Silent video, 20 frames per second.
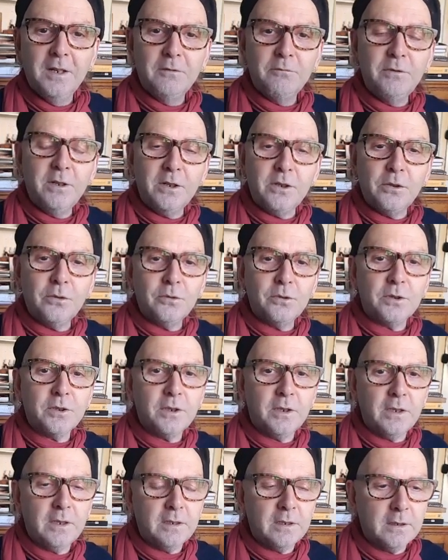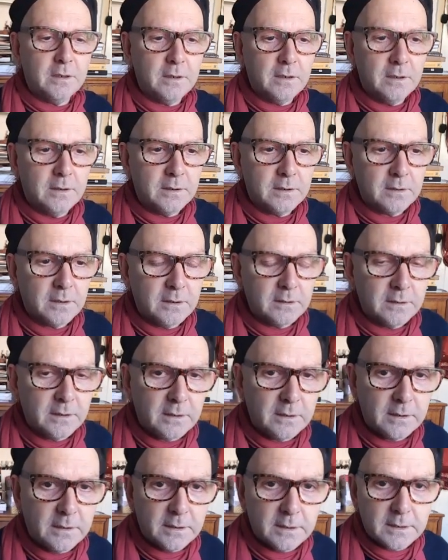ritual site that is
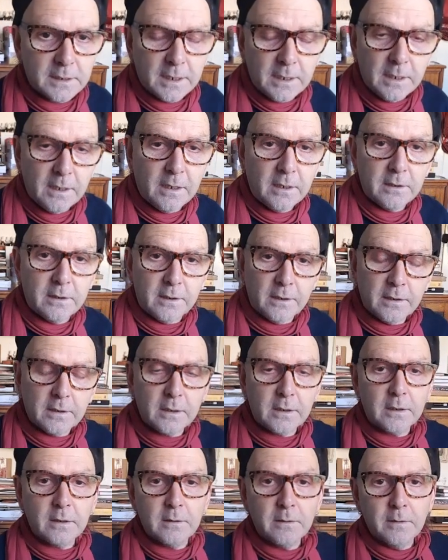Karnak,